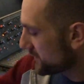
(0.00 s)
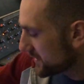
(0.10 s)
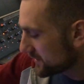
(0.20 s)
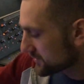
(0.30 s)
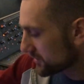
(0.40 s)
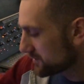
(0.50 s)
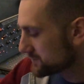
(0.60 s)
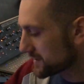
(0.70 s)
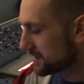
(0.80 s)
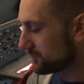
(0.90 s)
fader
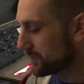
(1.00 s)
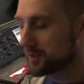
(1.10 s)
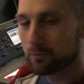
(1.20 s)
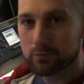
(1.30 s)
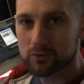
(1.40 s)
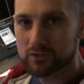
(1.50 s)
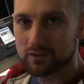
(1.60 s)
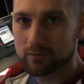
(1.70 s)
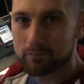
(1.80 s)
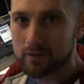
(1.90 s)
times and where you're
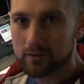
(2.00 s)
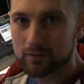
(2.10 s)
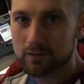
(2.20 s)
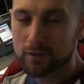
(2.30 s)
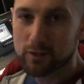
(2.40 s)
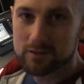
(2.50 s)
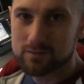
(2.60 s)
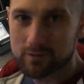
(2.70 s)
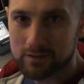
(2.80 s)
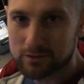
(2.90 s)
pushing the button
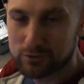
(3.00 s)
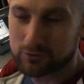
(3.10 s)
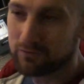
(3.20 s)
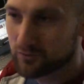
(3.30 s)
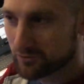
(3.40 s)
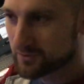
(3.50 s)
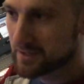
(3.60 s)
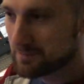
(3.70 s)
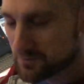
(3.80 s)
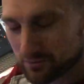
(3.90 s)
to make sure you've got the
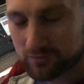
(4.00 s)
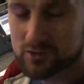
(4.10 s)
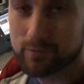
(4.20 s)
same sort of